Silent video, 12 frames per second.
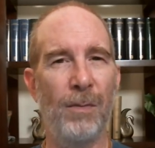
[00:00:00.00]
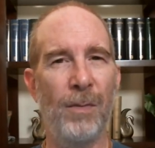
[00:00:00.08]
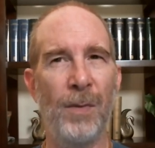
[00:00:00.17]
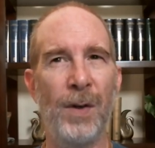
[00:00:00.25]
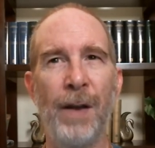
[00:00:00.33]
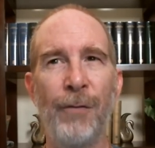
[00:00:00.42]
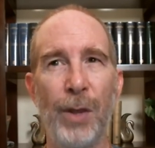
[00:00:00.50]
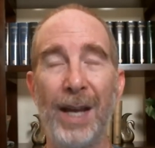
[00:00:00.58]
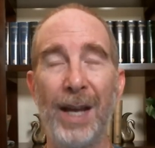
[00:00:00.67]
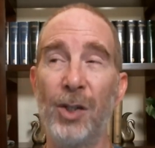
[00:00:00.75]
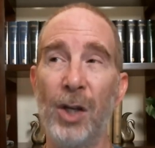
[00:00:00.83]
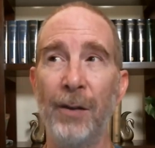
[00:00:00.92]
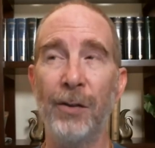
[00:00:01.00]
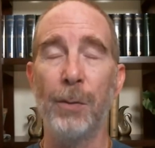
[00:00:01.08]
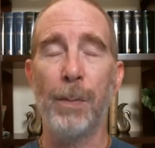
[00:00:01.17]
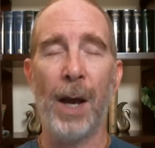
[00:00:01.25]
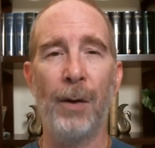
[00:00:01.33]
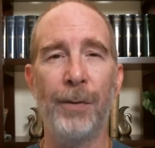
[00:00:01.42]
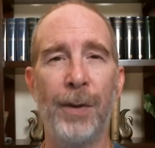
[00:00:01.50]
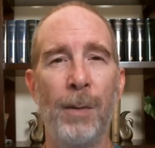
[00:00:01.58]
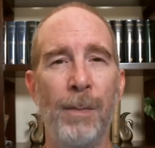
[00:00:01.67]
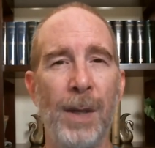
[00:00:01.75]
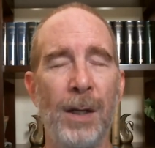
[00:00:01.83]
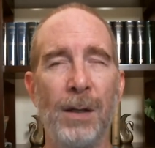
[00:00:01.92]
never that jazzed about
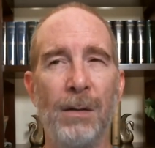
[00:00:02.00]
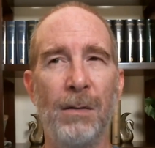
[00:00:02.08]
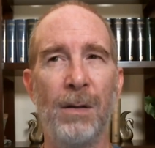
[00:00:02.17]
them, and